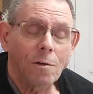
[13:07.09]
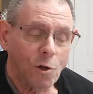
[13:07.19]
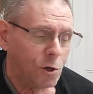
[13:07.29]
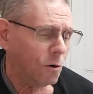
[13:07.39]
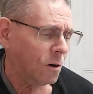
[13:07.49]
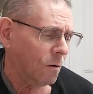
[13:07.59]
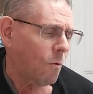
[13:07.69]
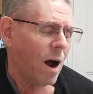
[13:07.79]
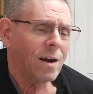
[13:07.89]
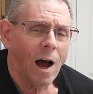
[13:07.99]
"Sure,
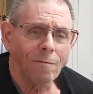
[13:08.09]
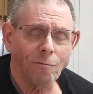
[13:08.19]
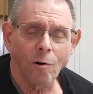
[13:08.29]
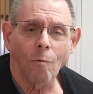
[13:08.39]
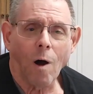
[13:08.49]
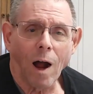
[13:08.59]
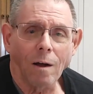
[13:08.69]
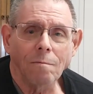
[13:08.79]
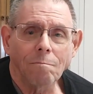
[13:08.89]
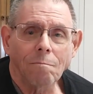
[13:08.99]
why not, for a
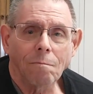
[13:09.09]
while."